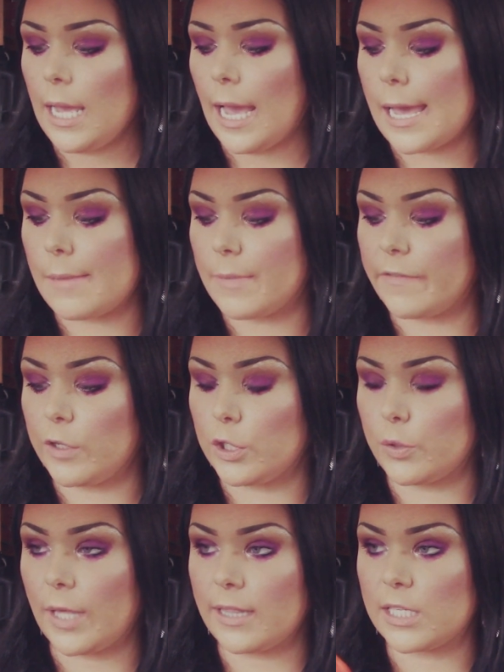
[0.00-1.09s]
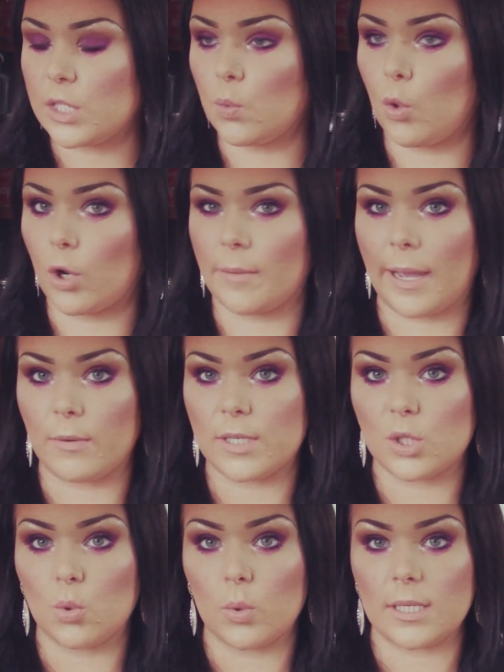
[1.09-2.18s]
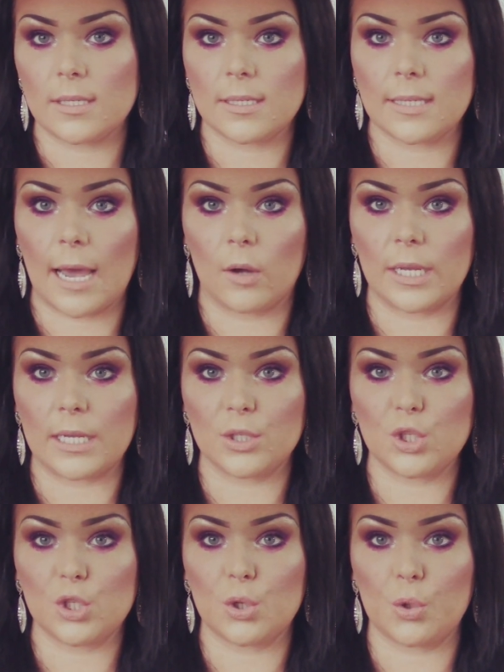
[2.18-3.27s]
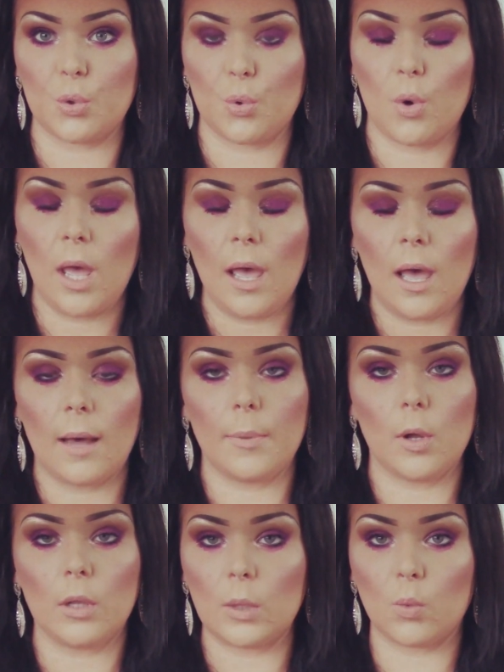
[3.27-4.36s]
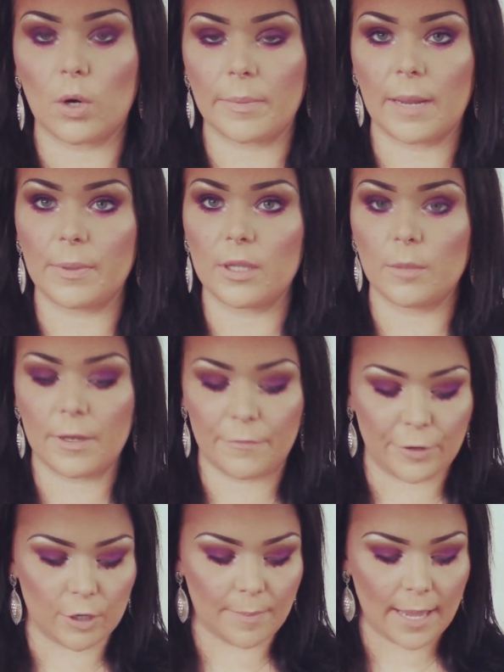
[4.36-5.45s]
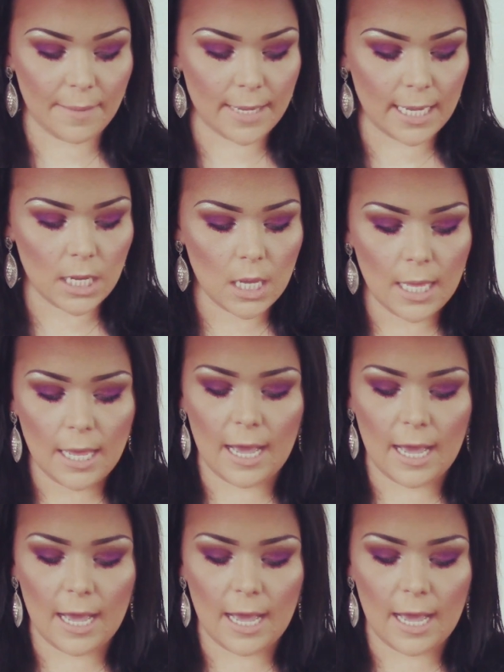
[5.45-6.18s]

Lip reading: If you do like this warm, I would squeeze this out into a bowl and warm it up a little bit for your baby.